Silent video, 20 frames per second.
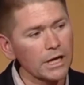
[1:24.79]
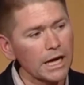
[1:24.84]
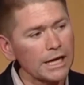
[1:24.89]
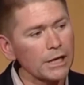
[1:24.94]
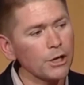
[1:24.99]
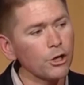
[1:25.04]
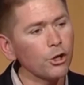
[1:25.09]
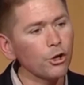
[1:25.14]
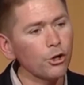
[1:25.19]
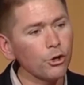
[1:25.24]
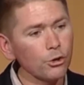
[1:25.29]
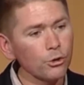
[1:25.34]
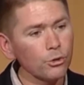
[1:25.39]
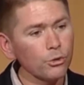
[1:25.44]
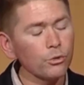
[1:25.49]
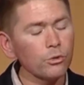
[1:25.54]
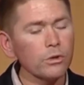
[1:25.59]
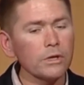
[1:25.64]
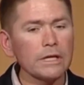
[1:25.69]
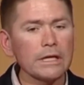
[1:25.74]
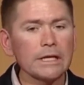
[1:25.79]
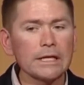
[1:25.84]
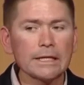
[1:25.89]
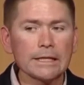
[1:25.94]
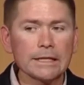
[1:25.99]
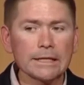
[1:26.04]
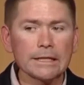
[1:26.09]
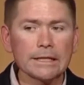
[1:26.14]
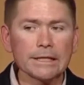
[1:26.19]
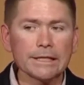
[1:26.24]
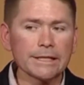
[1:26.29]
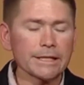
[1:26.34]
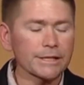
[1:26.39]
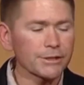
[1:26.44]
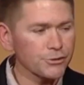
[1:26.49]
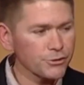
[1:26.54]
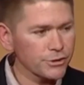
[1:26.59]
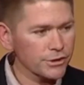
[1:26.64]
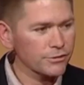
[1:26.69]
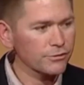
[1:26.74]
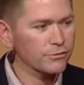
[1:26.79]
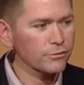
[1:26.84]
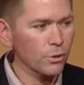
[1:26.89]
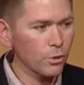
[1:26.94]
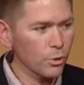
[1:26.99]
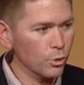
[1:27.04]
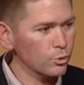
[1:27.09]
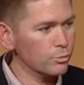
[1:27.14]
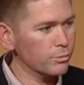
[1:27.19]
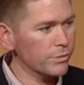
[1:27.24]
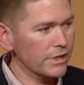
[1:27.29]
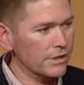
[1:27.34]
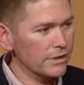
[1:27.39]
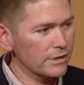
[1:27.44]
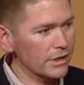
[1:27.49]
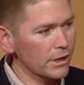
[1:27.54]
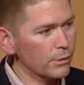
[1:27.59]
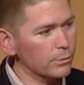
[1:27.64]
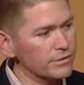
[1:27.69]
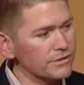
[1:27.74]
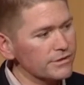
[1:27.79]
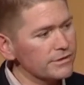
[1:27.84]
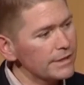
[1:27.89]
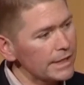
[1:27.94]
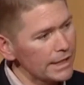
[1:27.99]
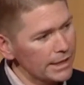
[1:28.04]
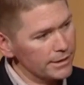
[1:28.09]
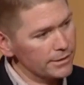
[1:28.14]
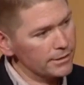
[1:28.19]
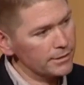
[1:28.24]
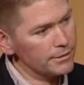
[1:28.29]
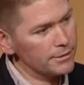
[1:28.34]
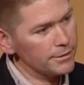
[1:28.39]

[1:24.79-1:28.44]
I knew he had just told me that I was dead.